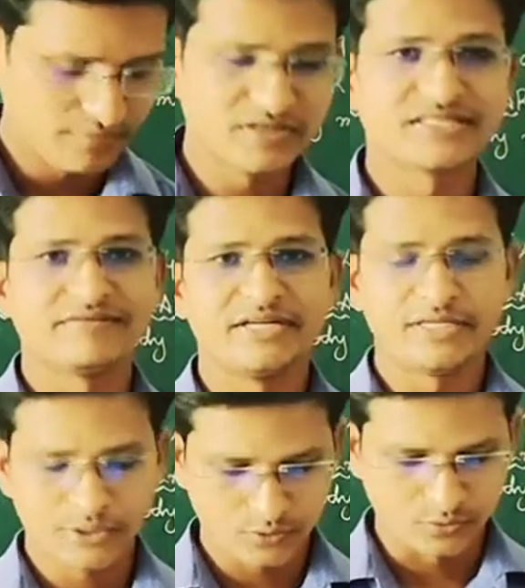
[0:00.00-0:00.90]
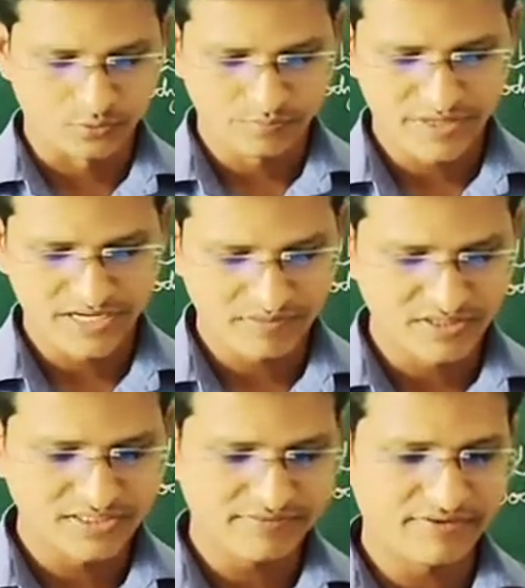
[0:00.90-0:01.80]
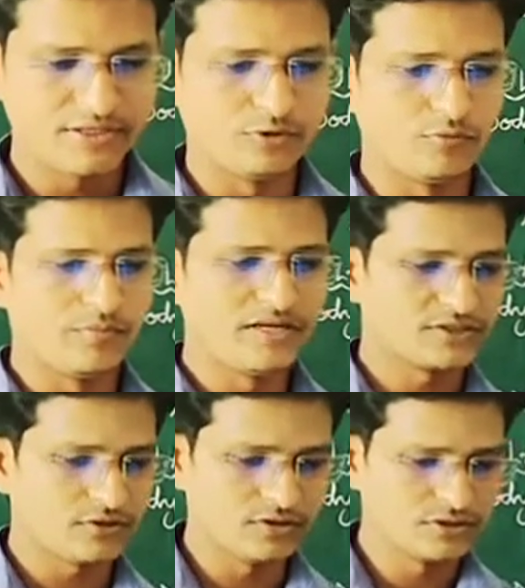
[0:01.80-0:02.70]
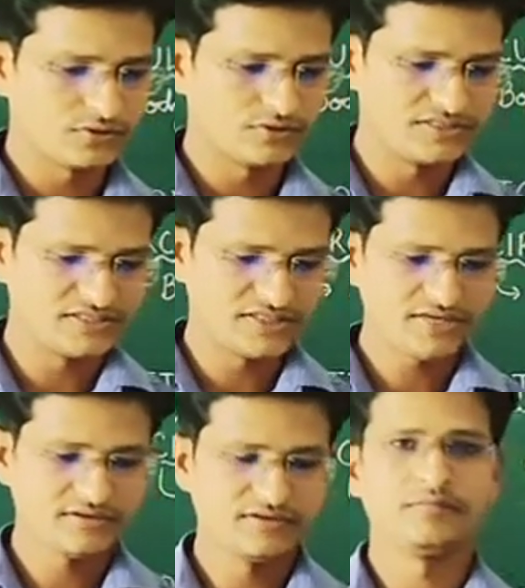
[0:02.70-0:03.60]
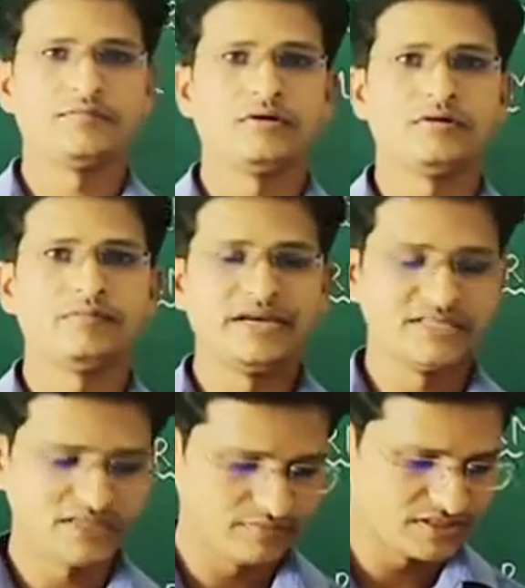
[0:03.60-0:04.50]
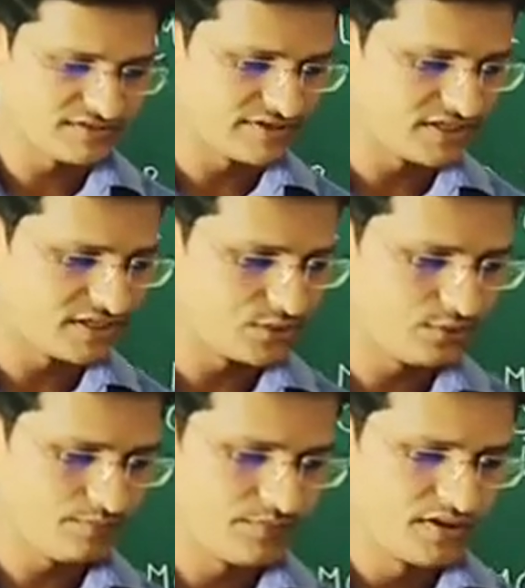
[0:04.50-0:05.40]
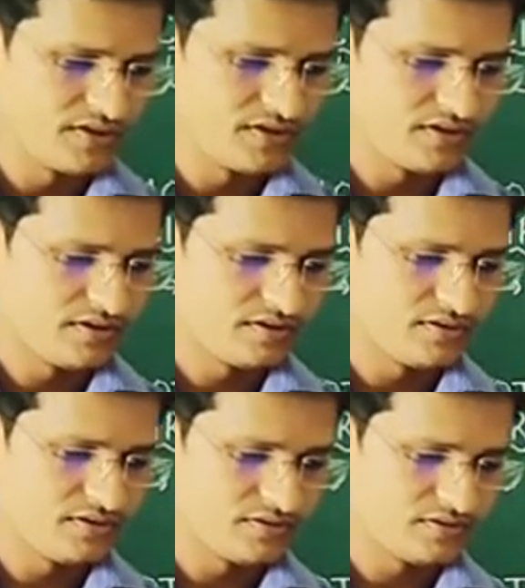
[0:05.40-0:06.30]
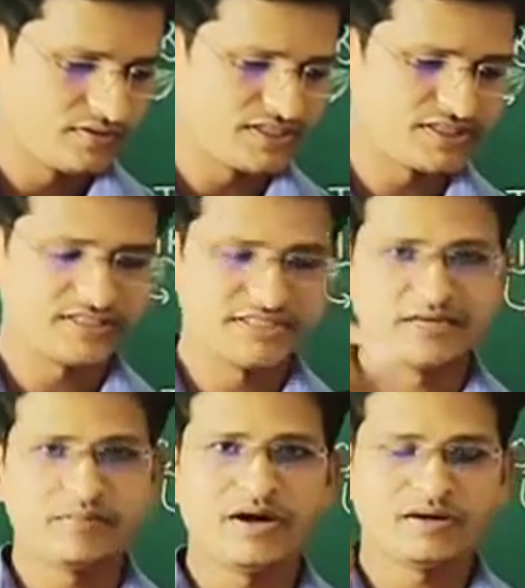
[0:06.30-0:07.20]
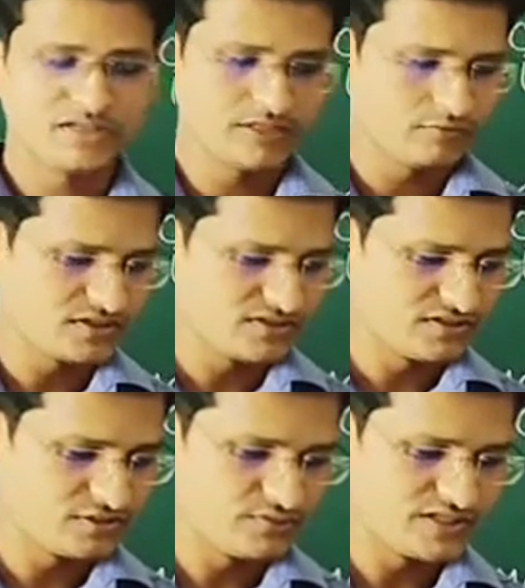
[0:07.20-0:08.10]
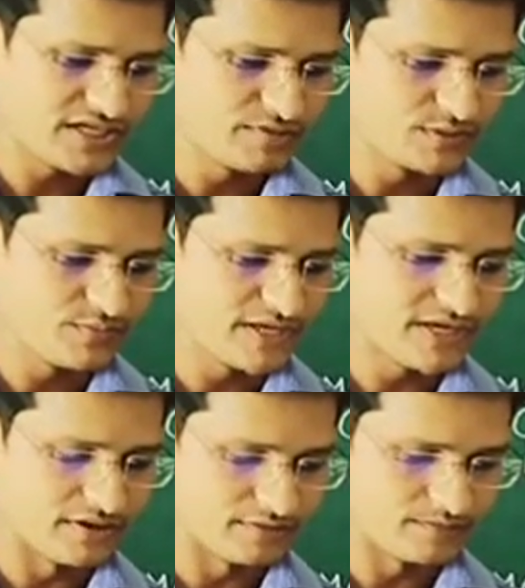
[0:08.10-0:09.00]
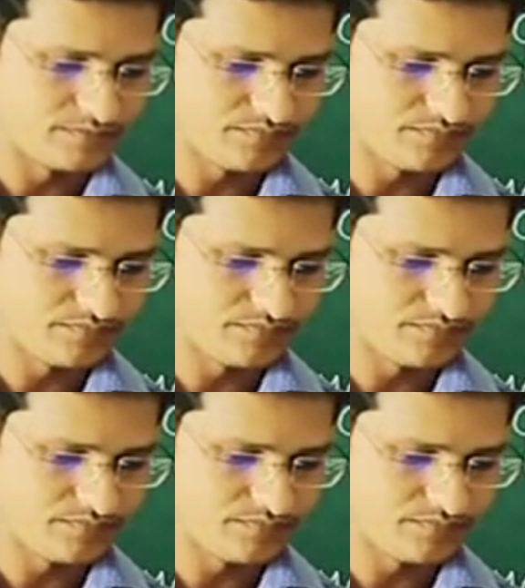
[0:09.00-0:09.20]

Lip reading: 72, please all students see page number 72. Just tick mark the questions which I am speaking.